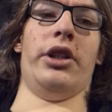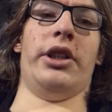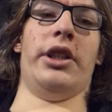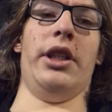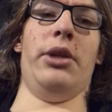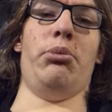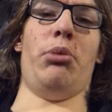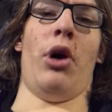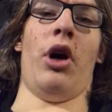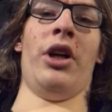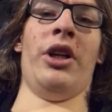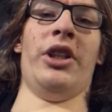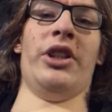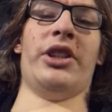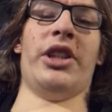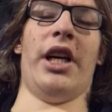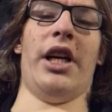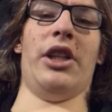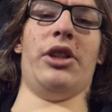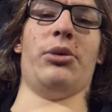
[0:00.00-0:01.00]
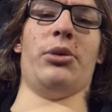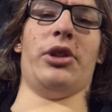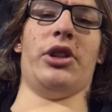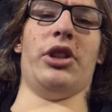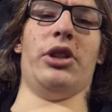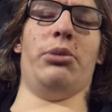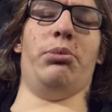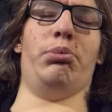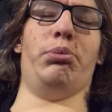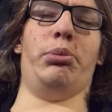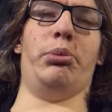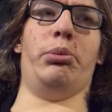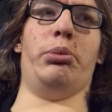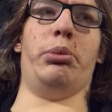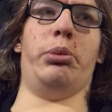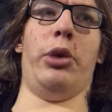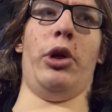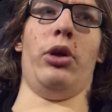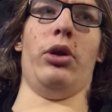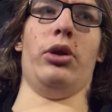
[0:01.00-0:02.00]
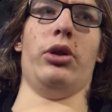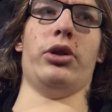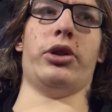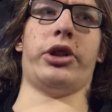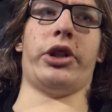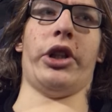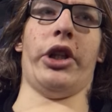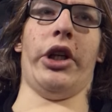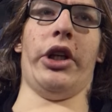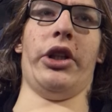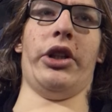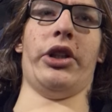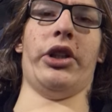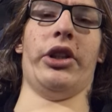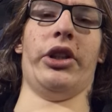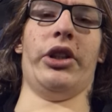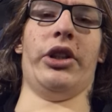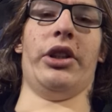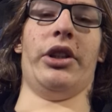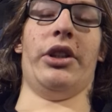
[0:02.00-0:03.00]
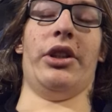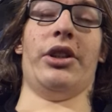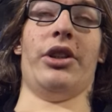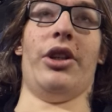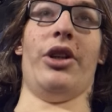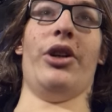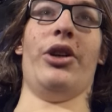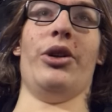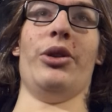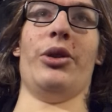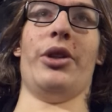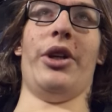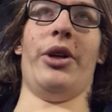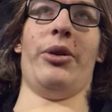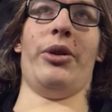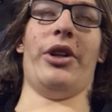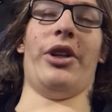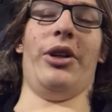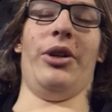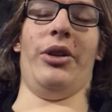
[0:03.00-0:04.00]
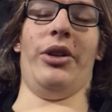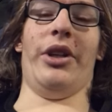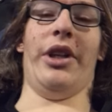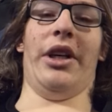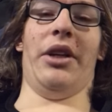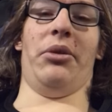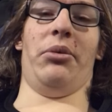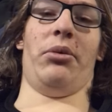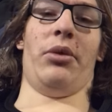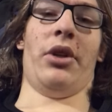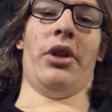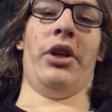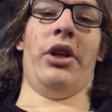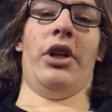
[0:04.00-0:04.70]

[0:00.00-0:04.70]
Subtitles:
demonetized, which is bullshit. Oh, there we go again.